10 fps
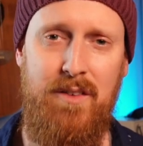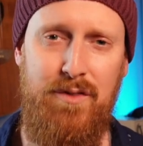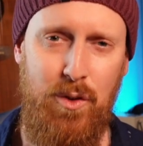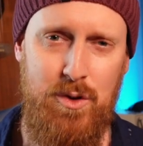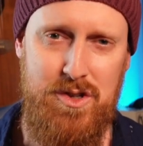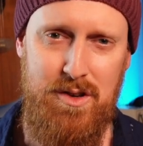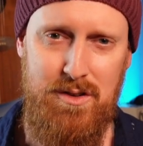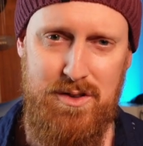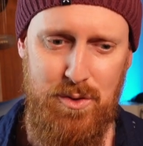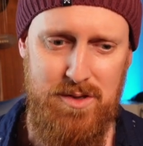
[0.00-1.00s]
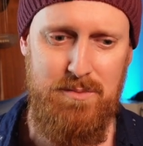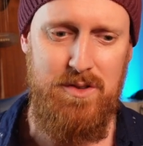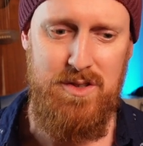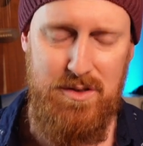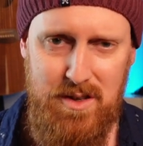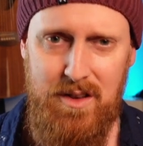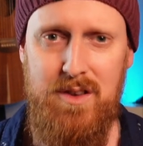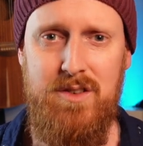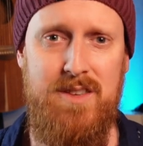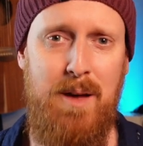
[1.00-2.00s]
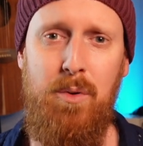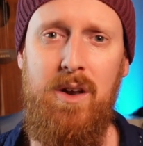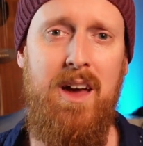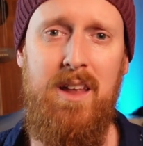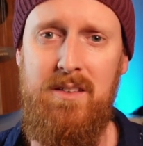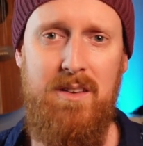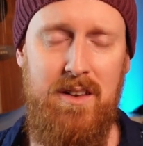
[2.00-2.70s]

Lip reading: a floor tuner is awesome because you stamp on it and